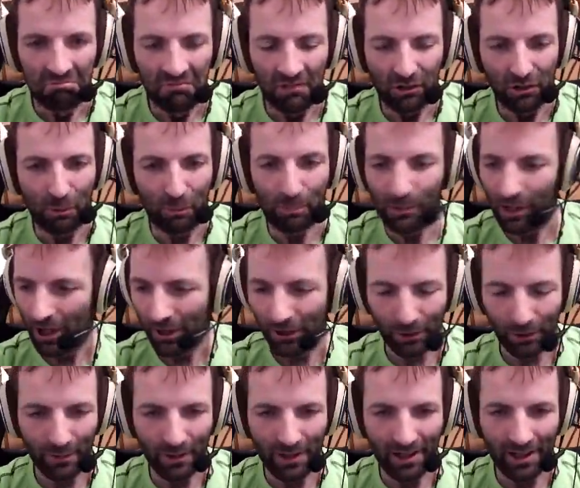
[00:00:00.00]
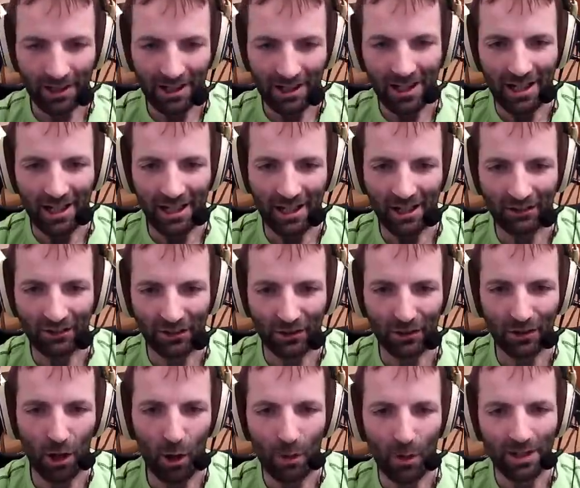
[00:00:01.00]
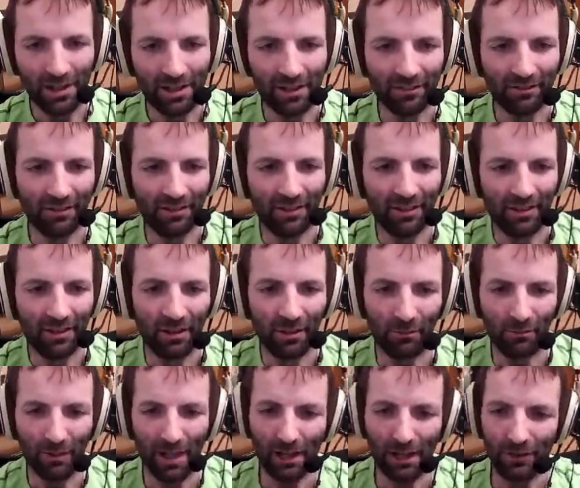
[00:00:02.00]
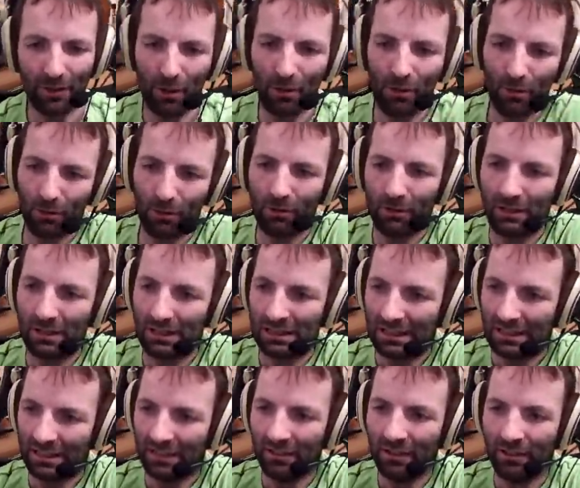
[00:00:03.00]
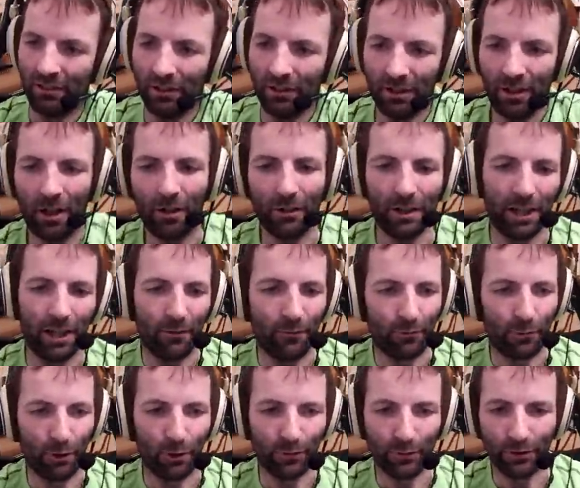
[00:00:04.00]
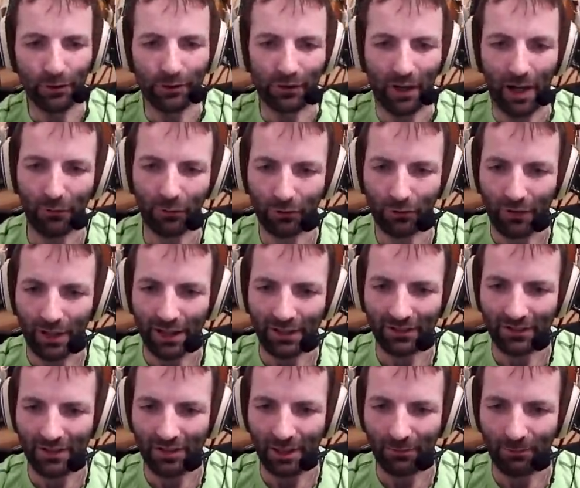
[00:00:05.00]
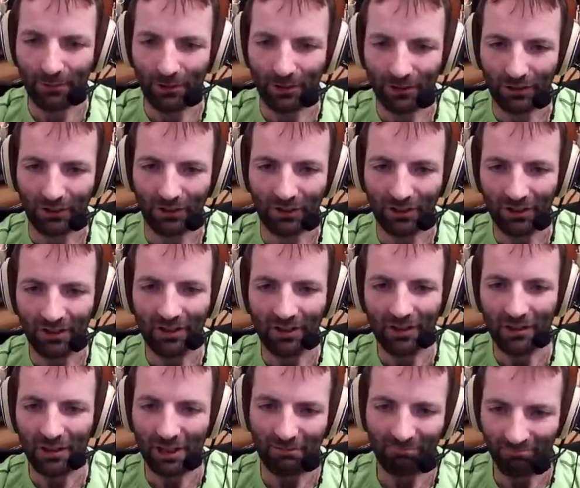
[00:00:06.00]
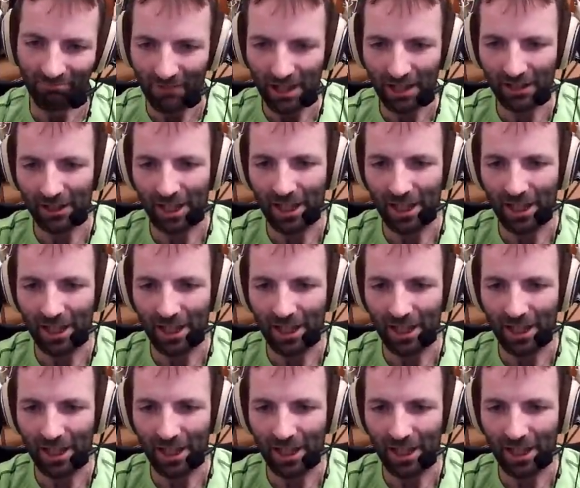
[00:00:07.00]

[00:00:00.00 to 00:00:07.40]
surprised we are still going. We had no... Oh yeah, front wheel drive strats, that works. A